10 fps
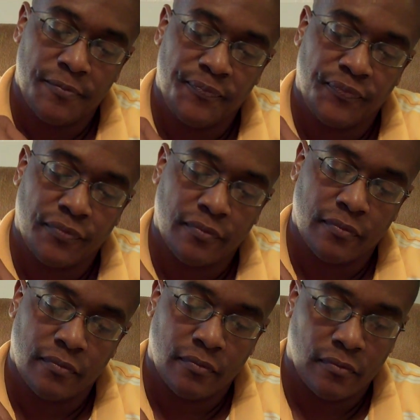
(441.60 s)

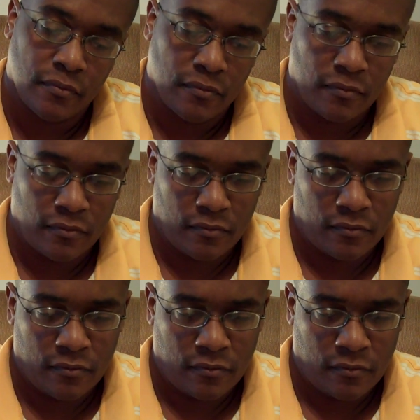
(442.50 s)

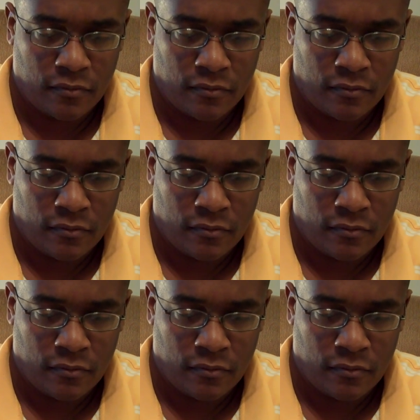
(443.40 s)
No one is speaking in this clip.